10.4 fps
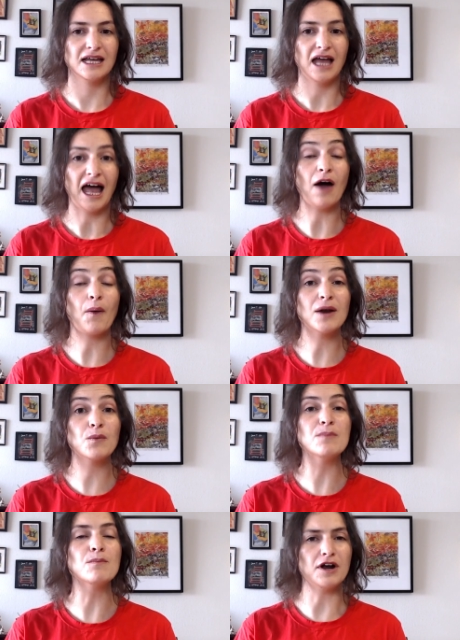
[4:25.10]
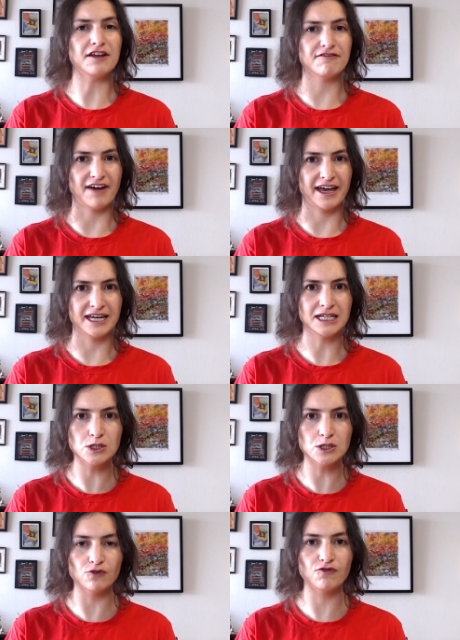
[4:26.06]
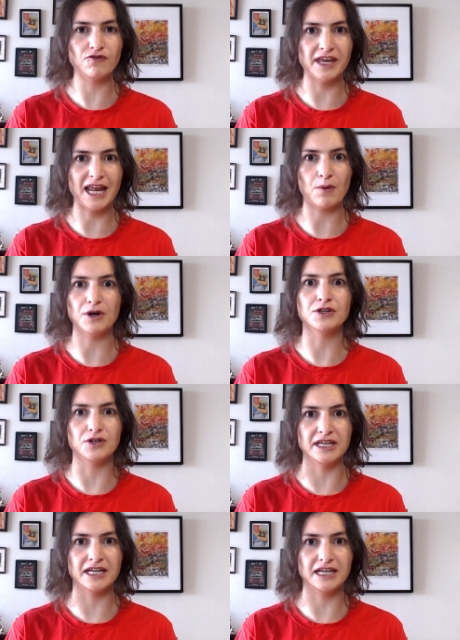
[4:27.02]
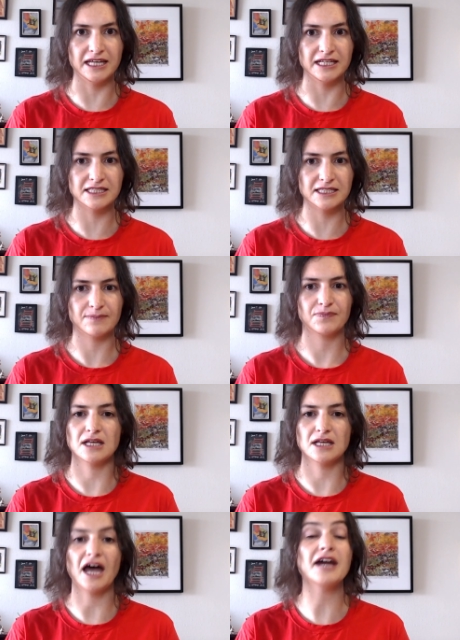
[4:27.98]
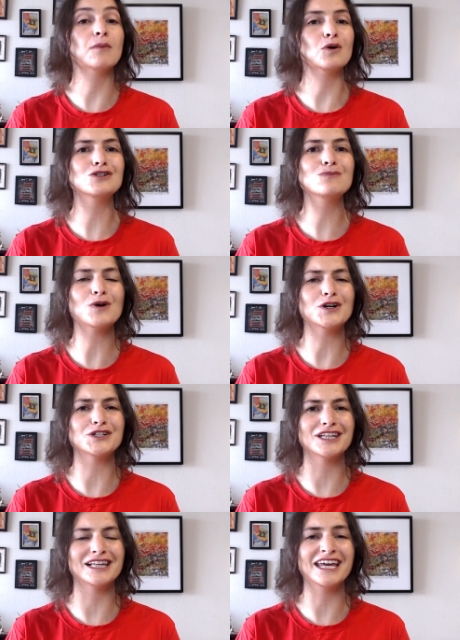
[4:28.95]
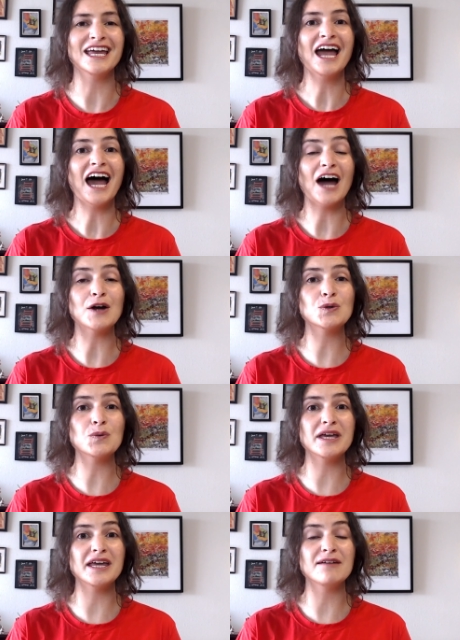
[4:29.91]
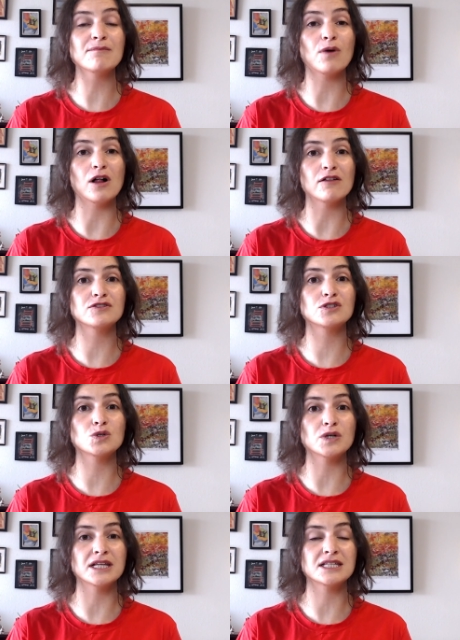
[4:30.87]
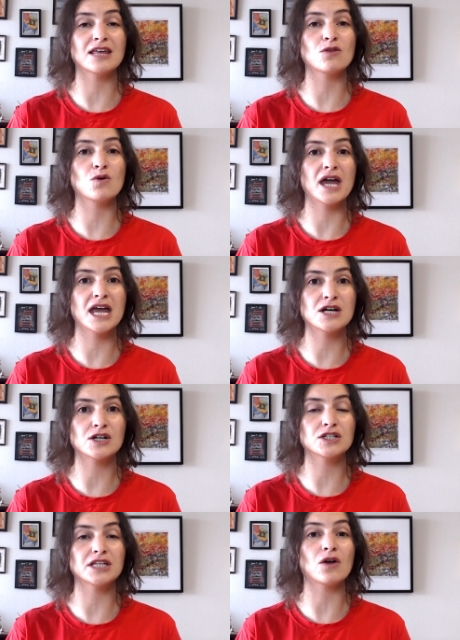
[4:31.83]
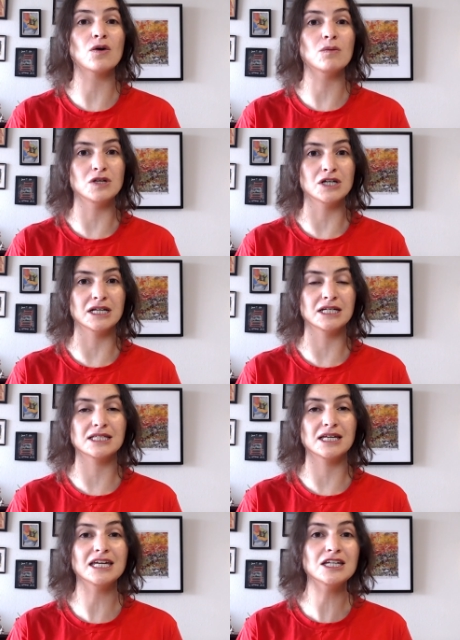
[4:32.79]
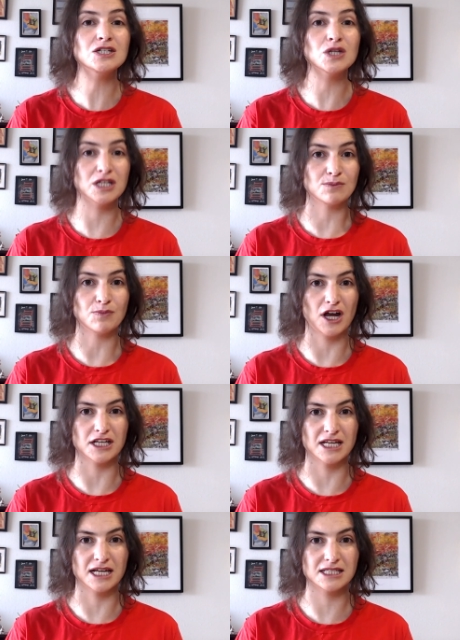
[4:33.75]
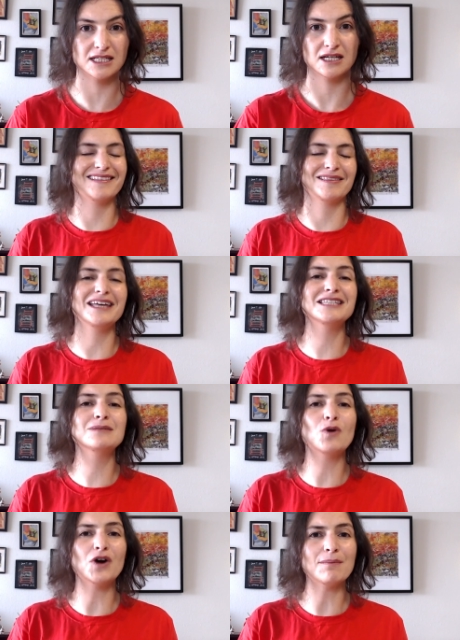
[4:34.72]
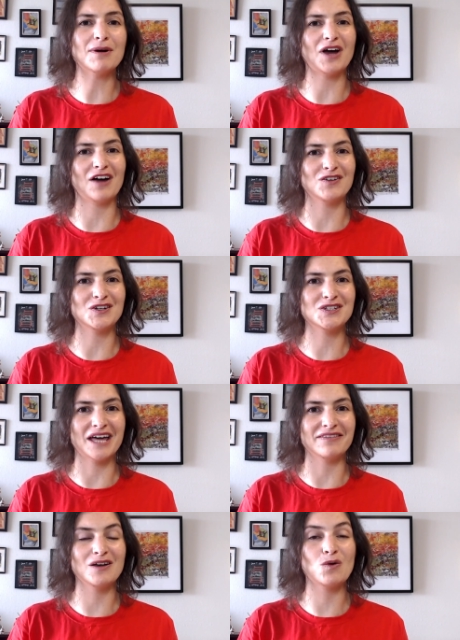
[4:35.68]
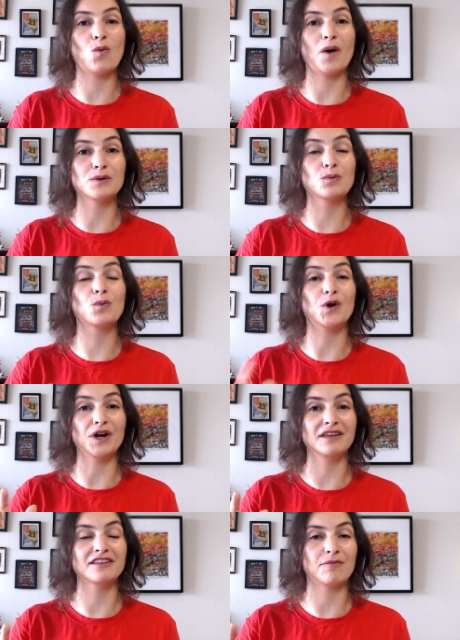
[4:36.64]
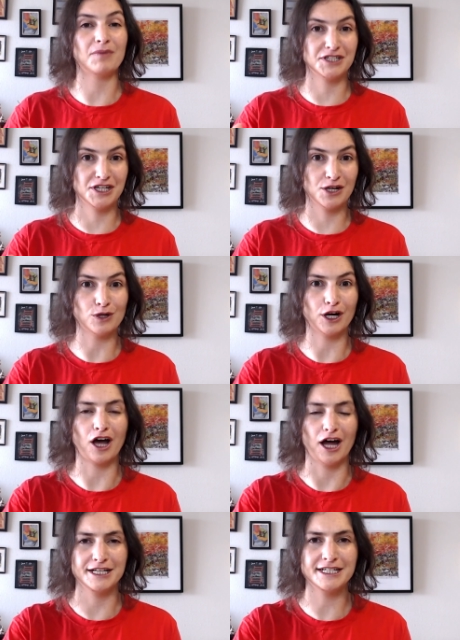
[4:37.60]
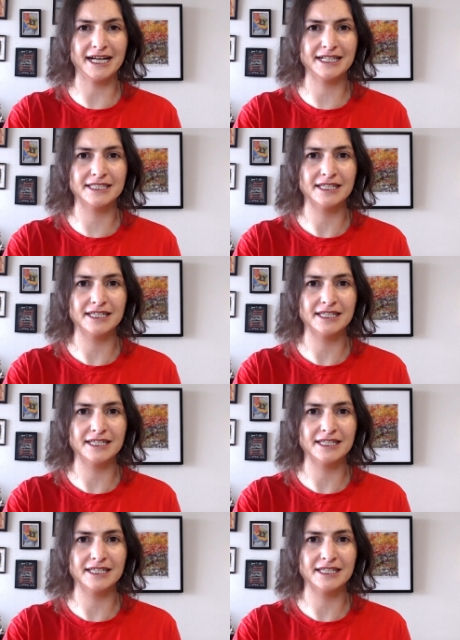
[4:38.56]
How can we modify it to fit our unique needs? And most importantly, how do we involve students, educators, and communities into this process? It's more about understanding what works in that particular context,